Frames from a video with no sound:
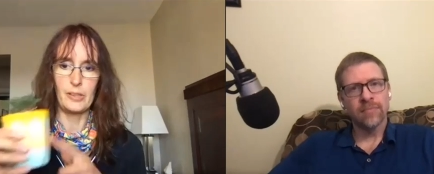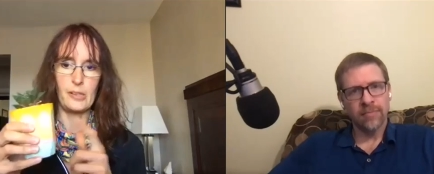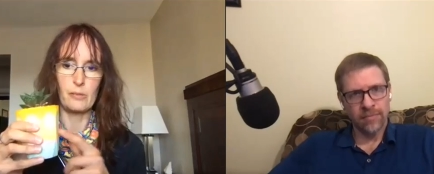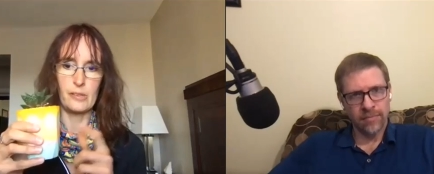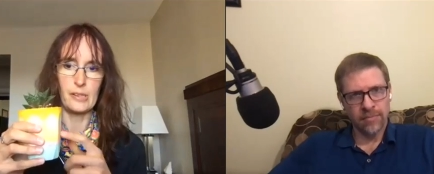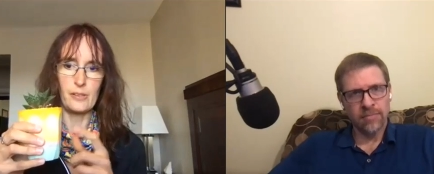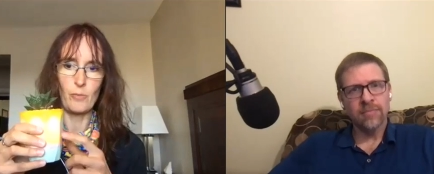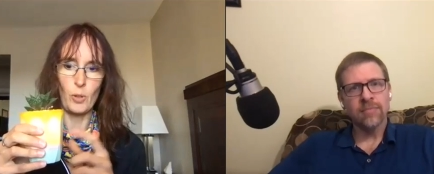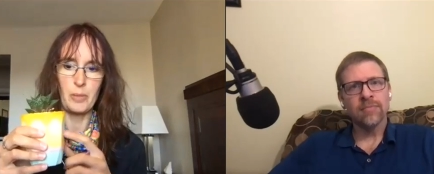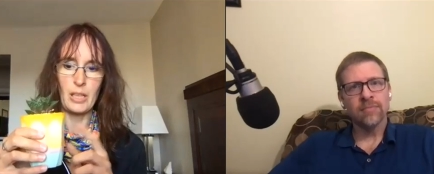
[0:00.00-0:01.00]
Speaker 1: use this
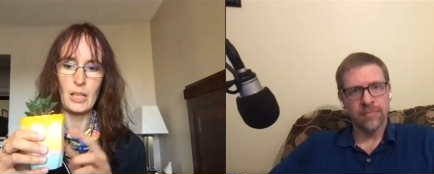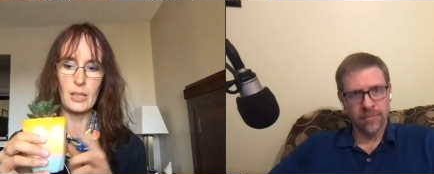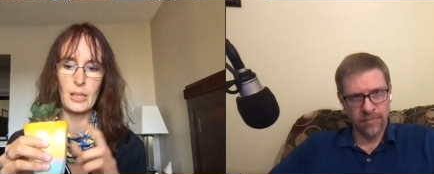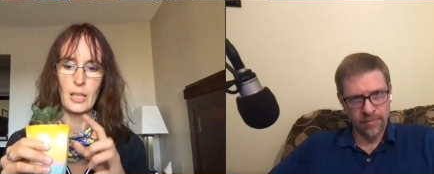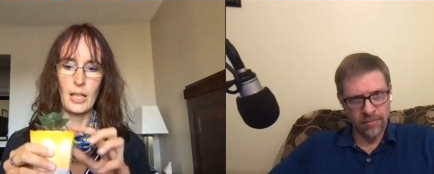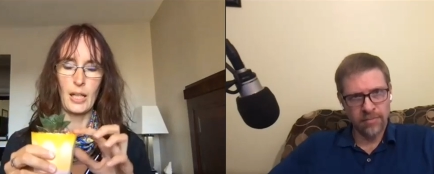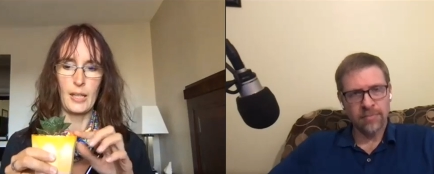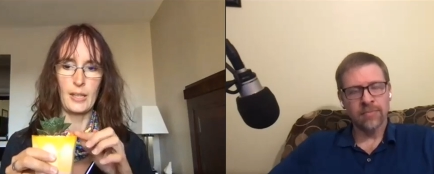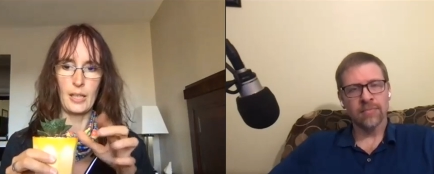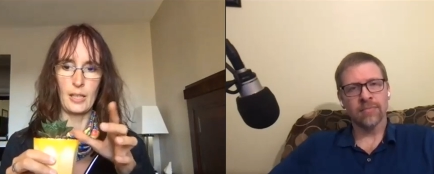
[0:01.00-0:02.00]
form again, and
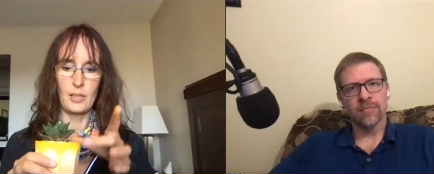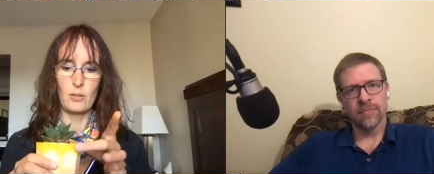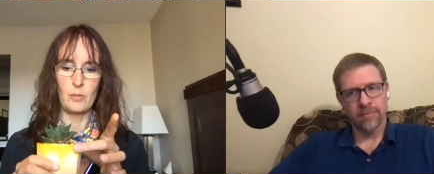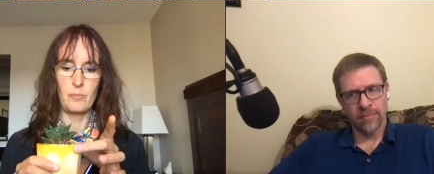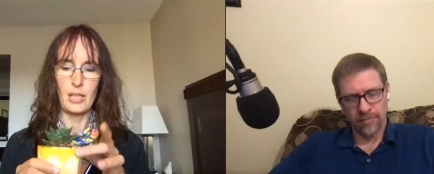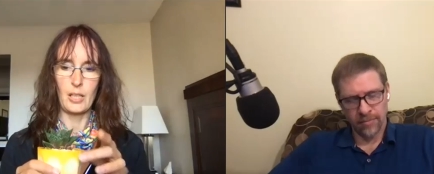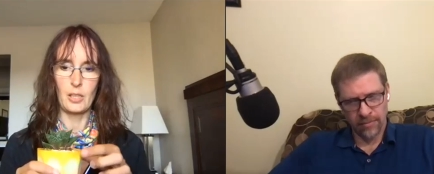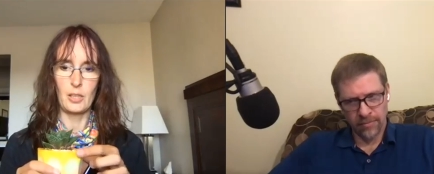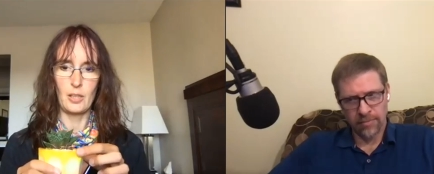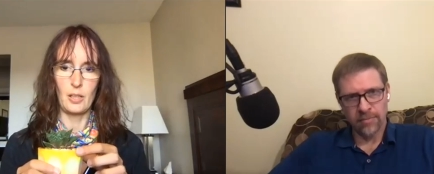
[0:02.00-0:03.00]
then mm-hmm. you can make a
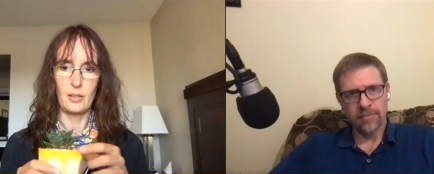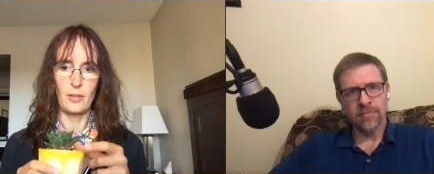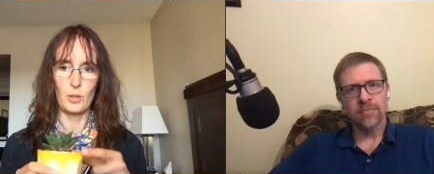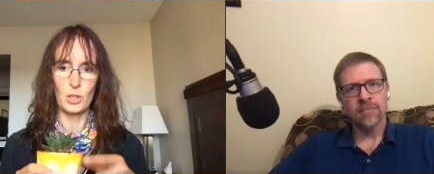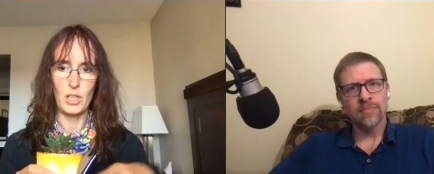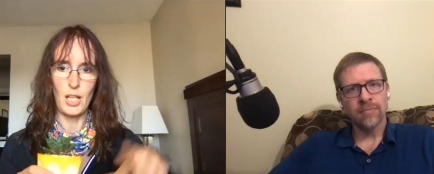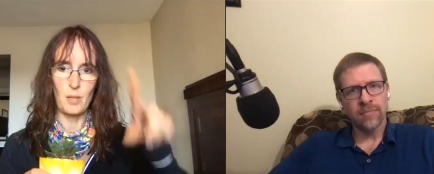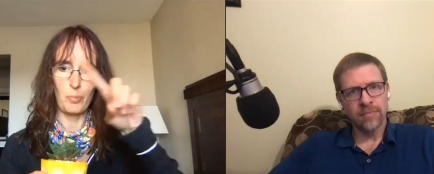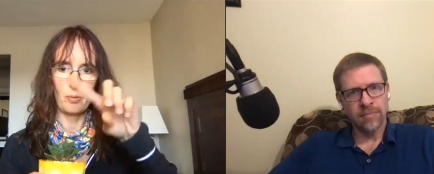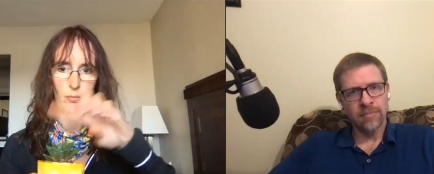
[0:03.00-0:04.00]
another shape.
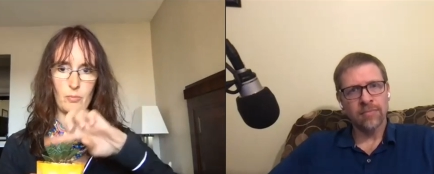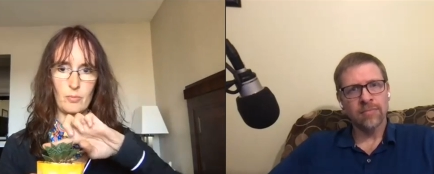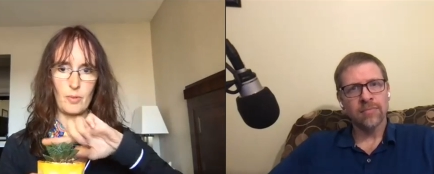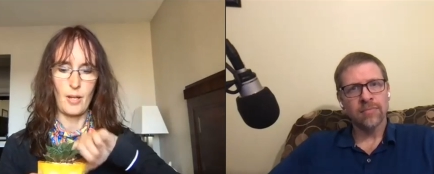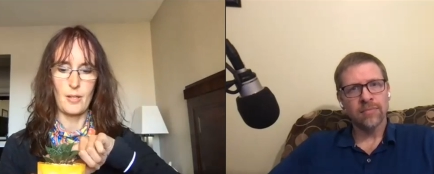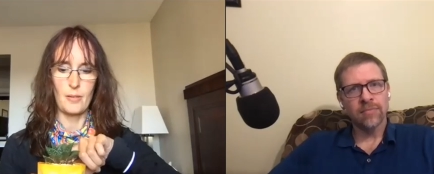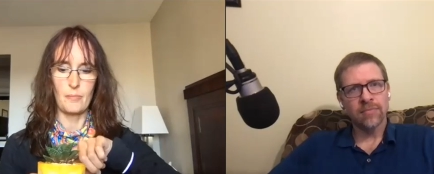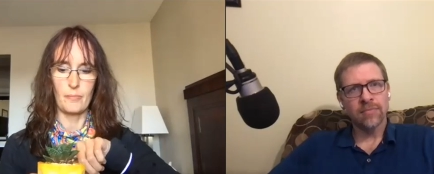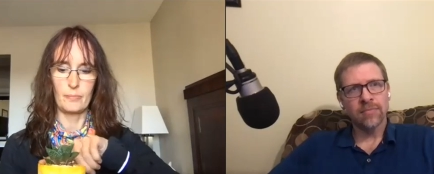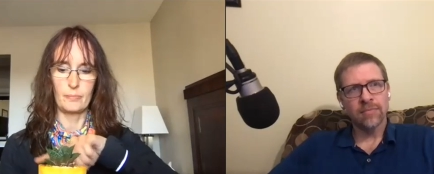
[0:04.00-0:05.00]
Um,
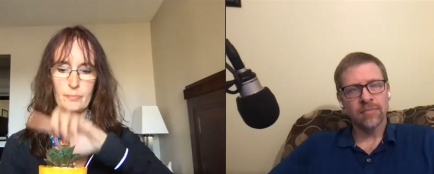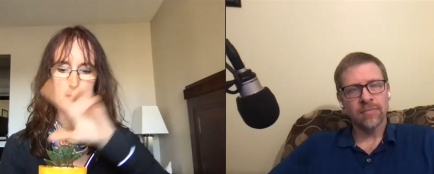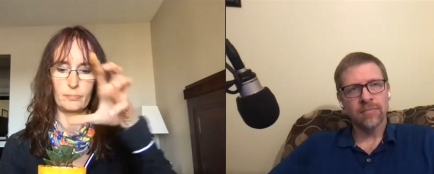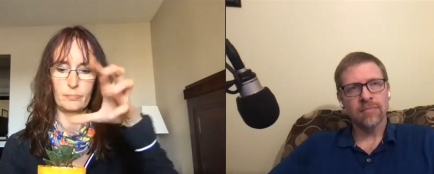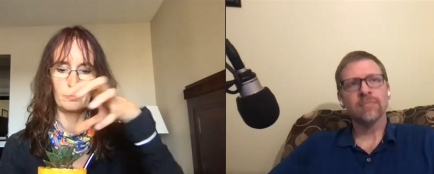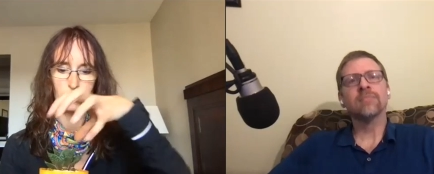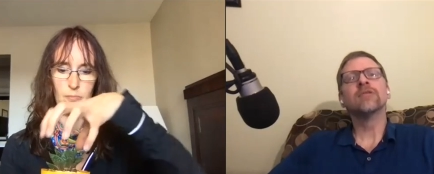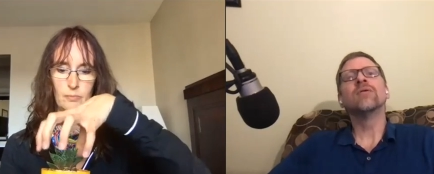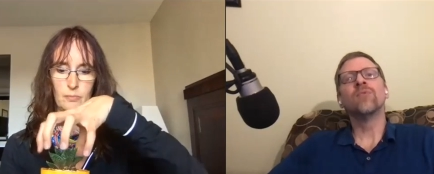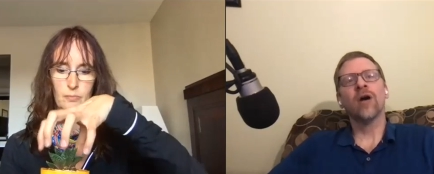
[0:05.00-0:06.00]

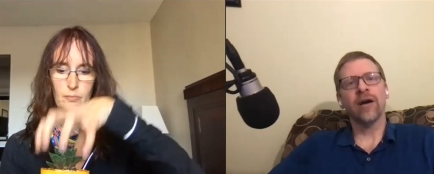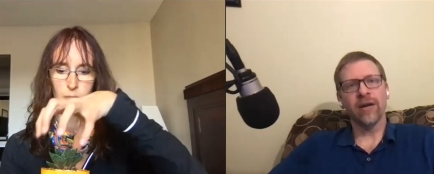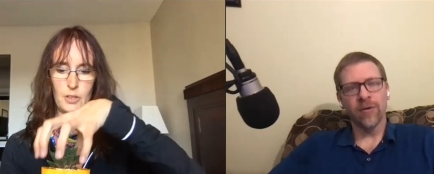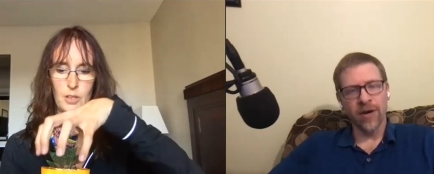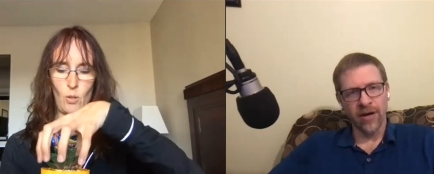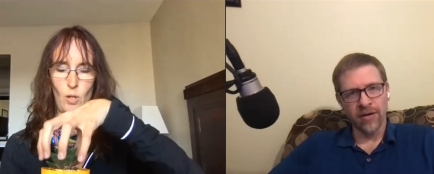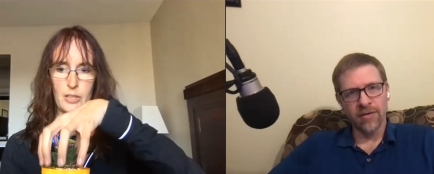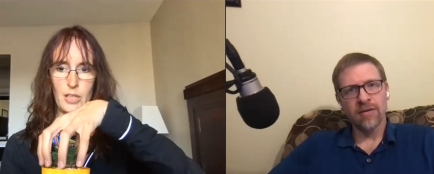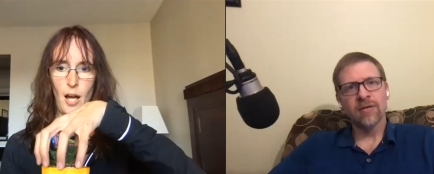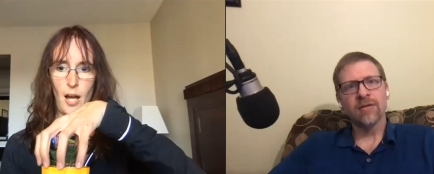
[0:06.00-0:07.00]
Speaker 2: right. Okay. On
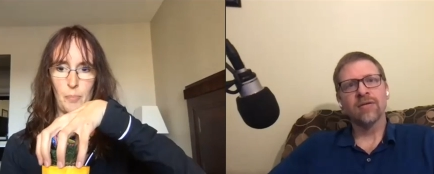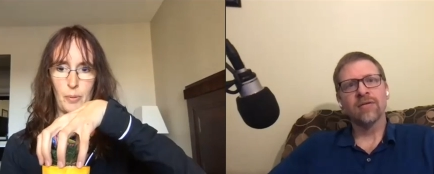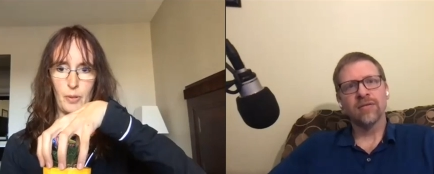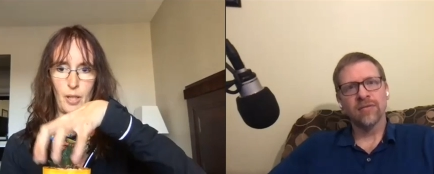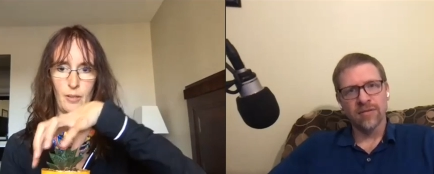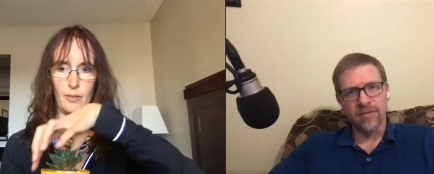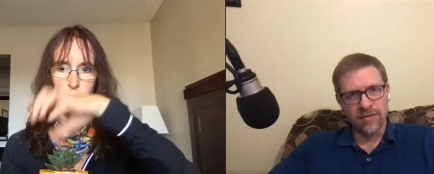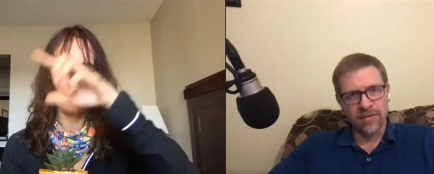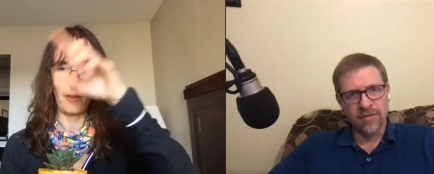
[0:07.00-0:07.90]
Speaker 1: top, and then